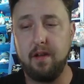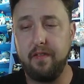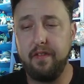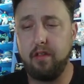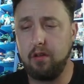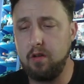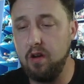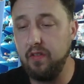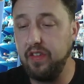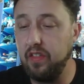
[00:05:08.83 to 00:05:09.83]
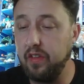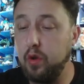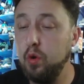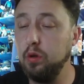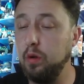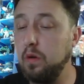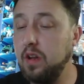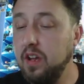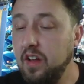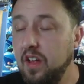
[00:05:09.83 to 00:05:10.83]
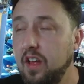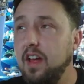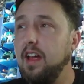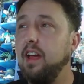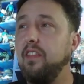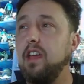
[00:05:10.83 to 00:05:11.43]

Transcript: These are called the Kuluk, and